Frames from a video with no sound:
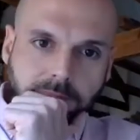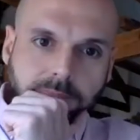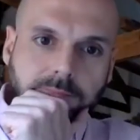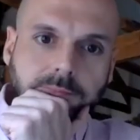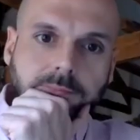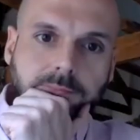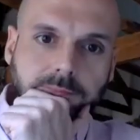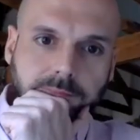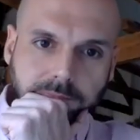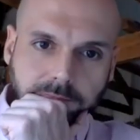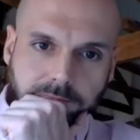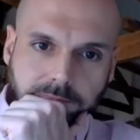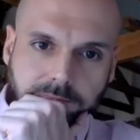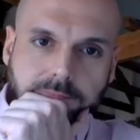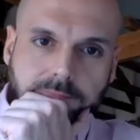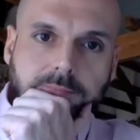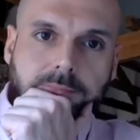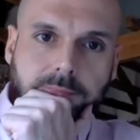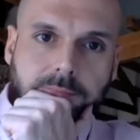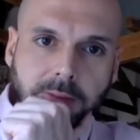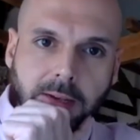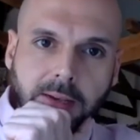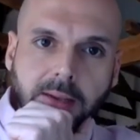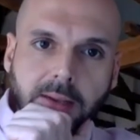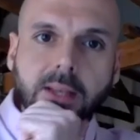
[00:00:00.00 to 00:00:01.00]
Mhm.
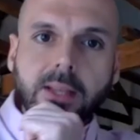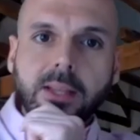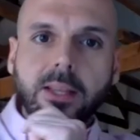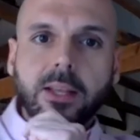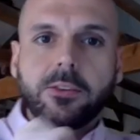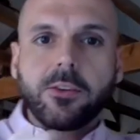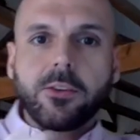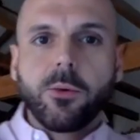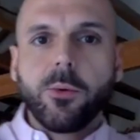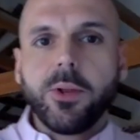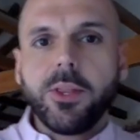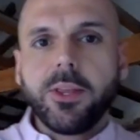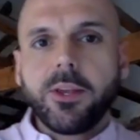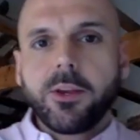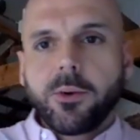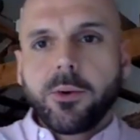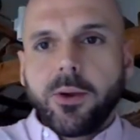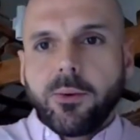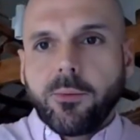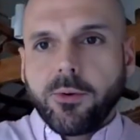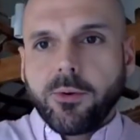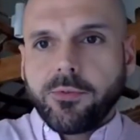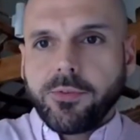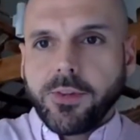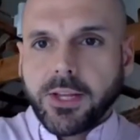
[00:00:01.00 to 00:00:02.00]
It's a really
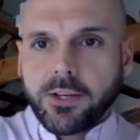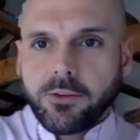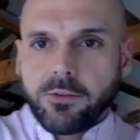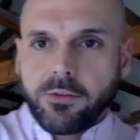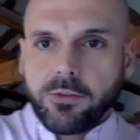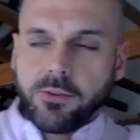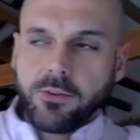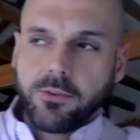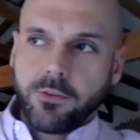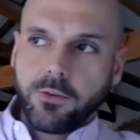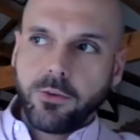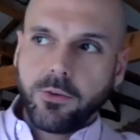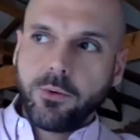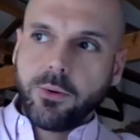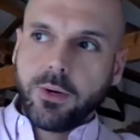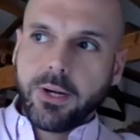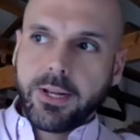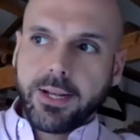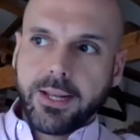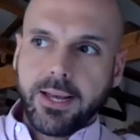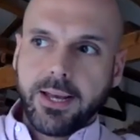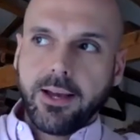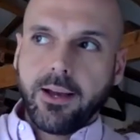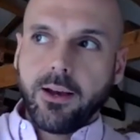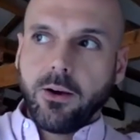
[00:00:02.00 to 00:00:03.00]
great reflection too
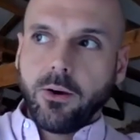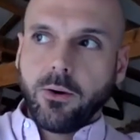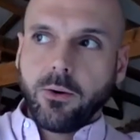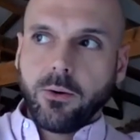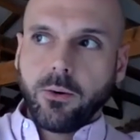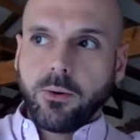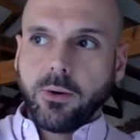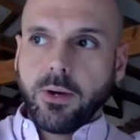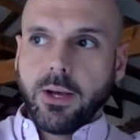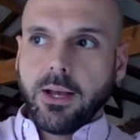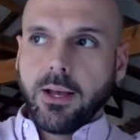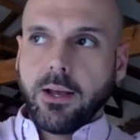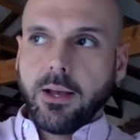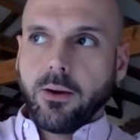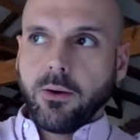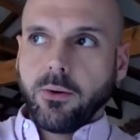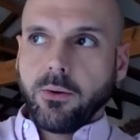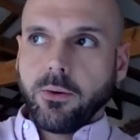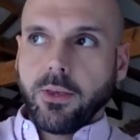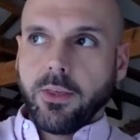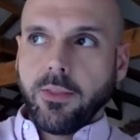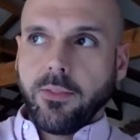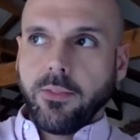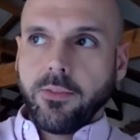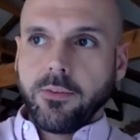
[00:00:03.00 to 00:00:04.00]
on how
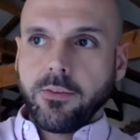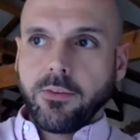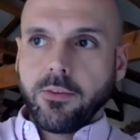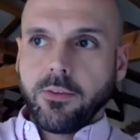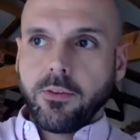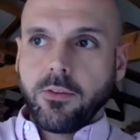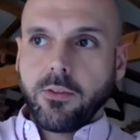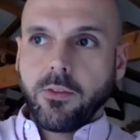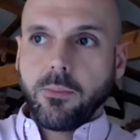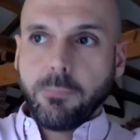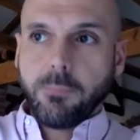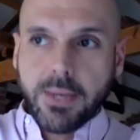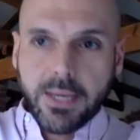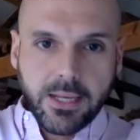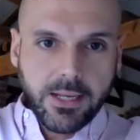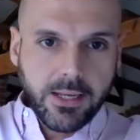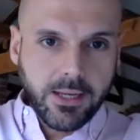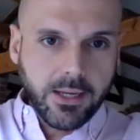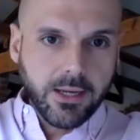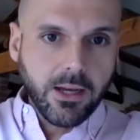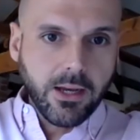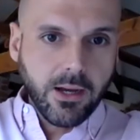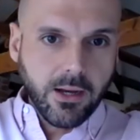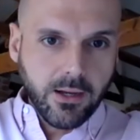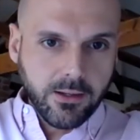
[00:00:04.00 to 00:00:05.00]
in the
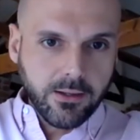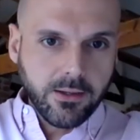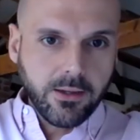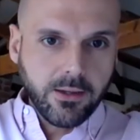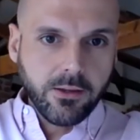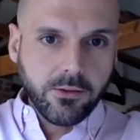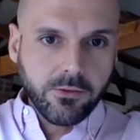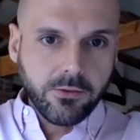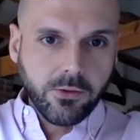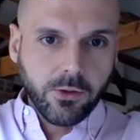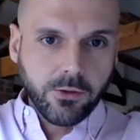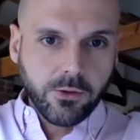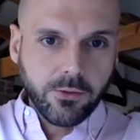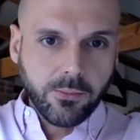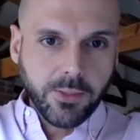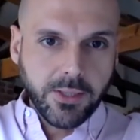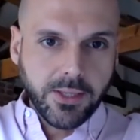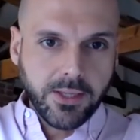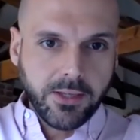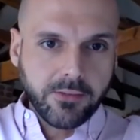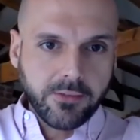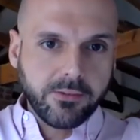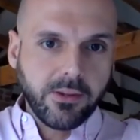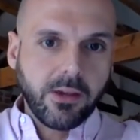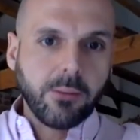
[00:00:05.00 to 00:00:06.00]
media is
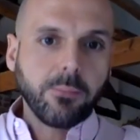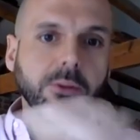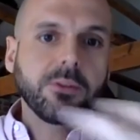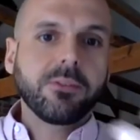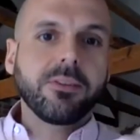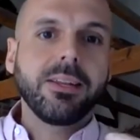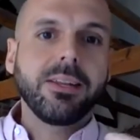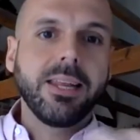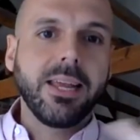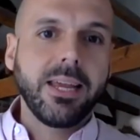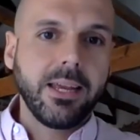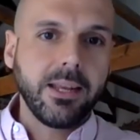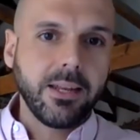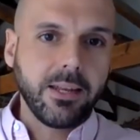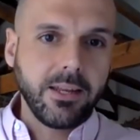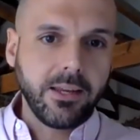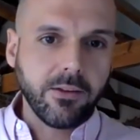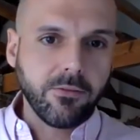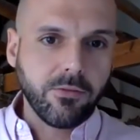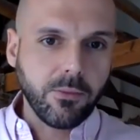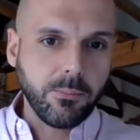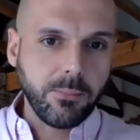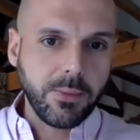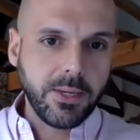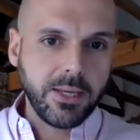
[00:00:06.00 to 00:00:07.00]
ultimately, in simultaneity
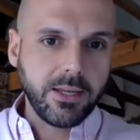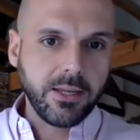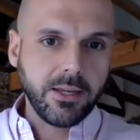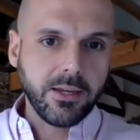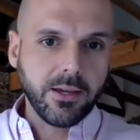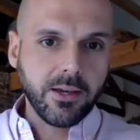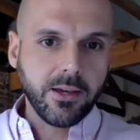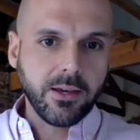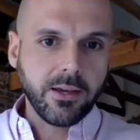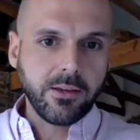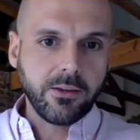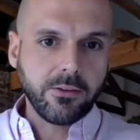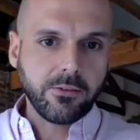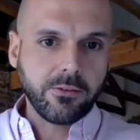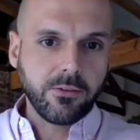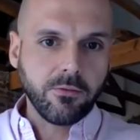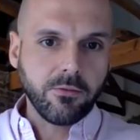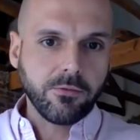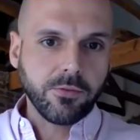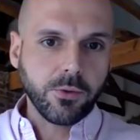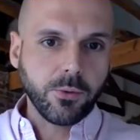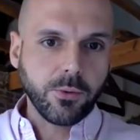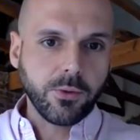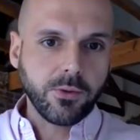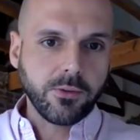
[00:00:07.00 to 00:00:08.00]
of the media is
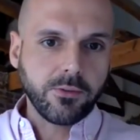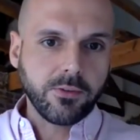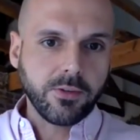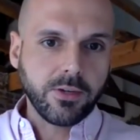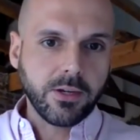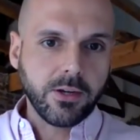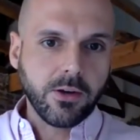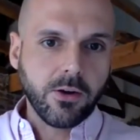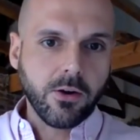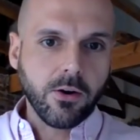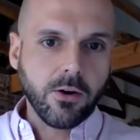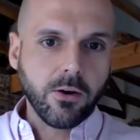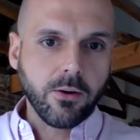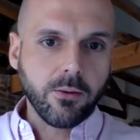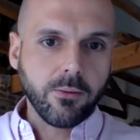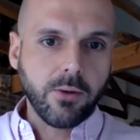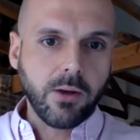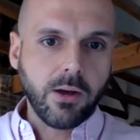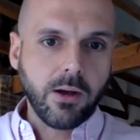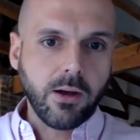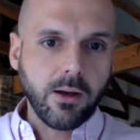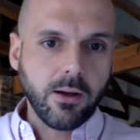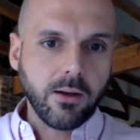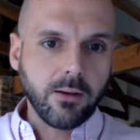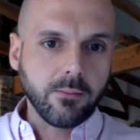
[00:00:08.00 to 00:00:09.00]
influencing our
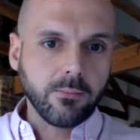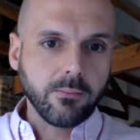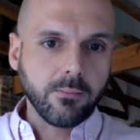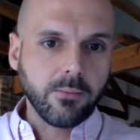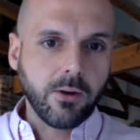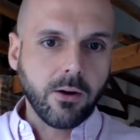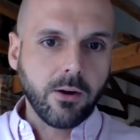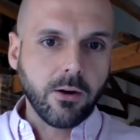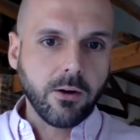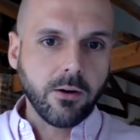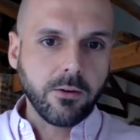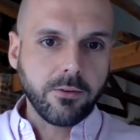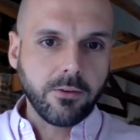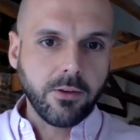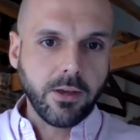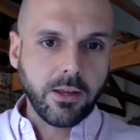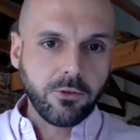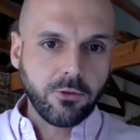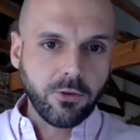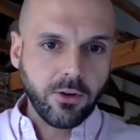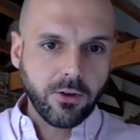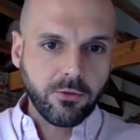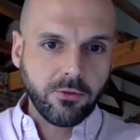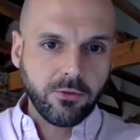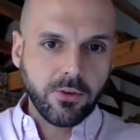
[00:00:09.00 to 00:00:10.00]

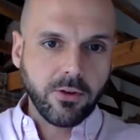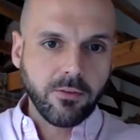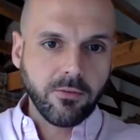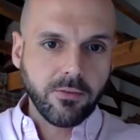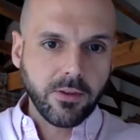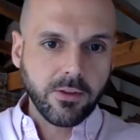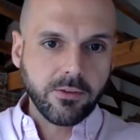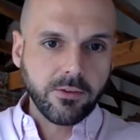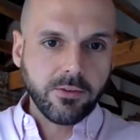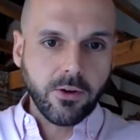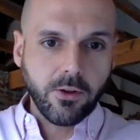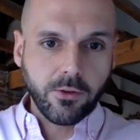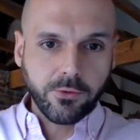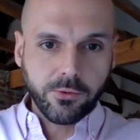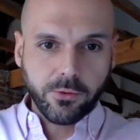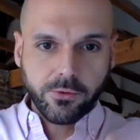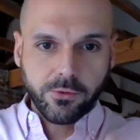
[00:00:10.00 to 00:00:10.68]
digestion of this, and also